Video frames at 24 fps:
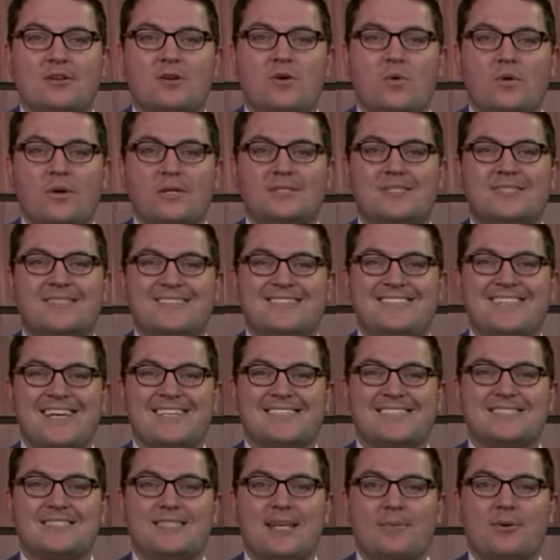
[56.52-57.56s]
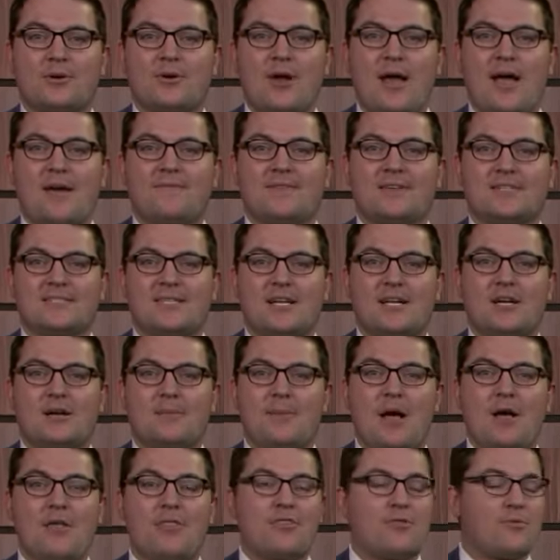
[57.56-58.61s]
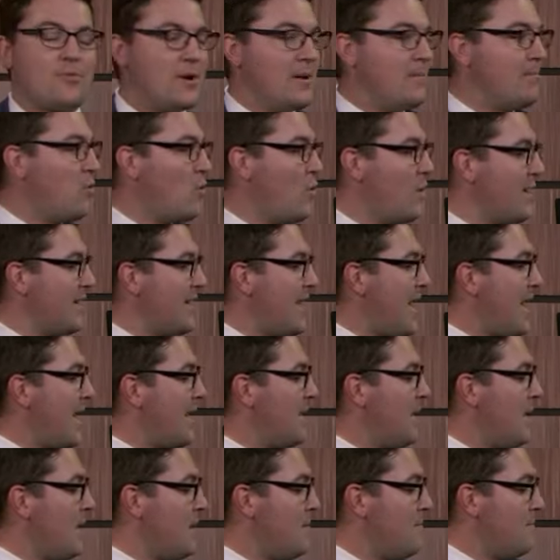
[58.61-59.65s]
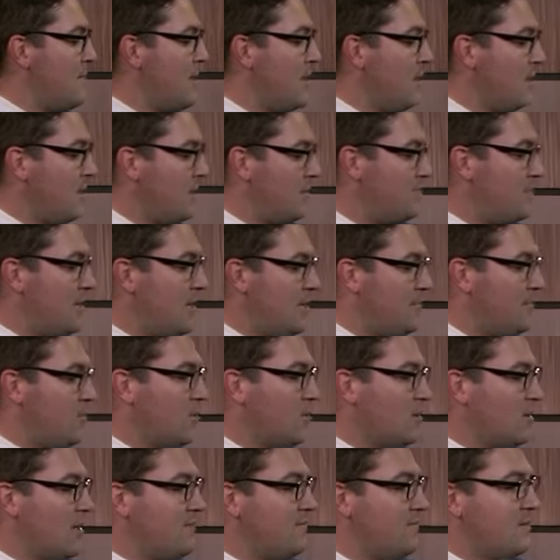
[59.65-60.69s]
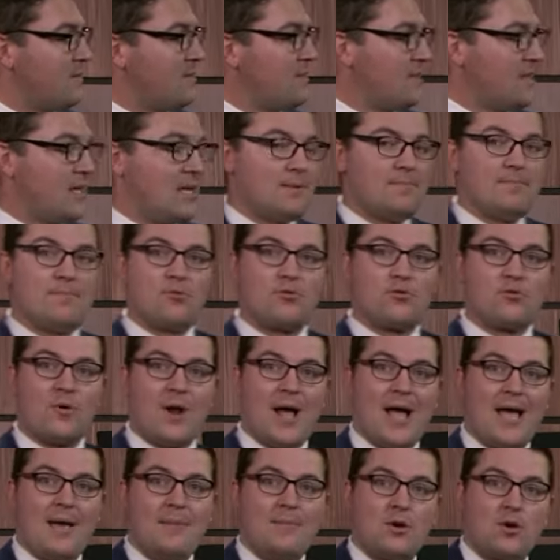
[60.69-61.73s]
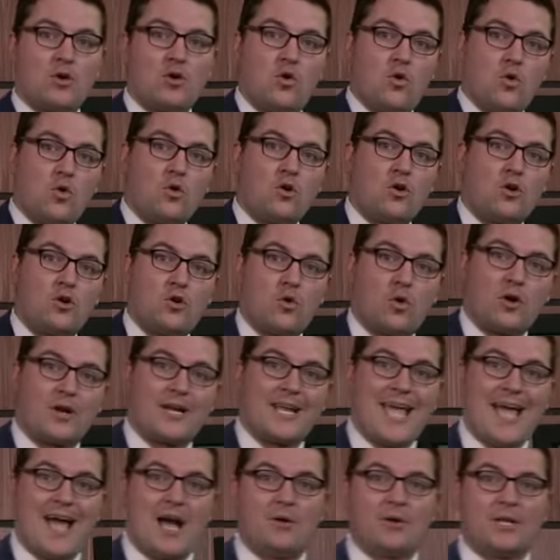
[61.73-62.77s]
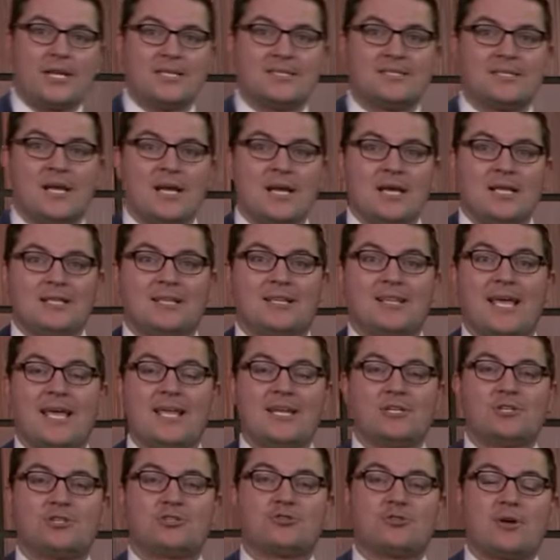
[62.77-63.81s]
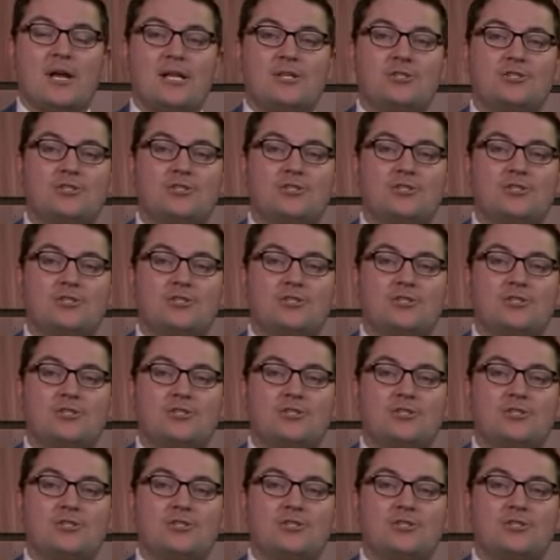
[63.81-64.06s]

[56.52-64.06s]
according to the Texas Demographic Center, about 3.9 million people live in the prime corridor counties. The latest trend